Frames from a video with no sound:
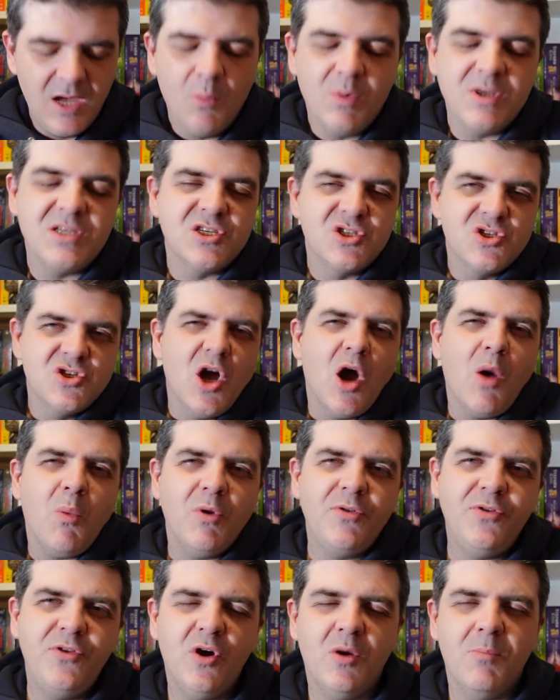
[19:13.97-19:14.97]
which is not
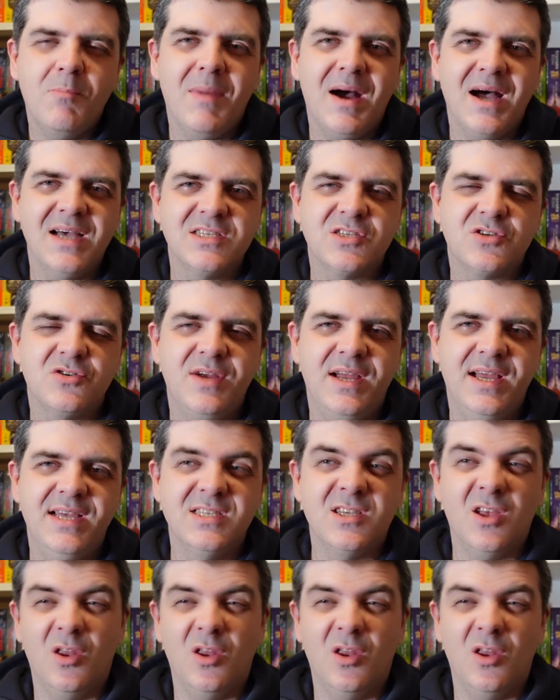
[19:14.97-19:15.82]
what the young master is,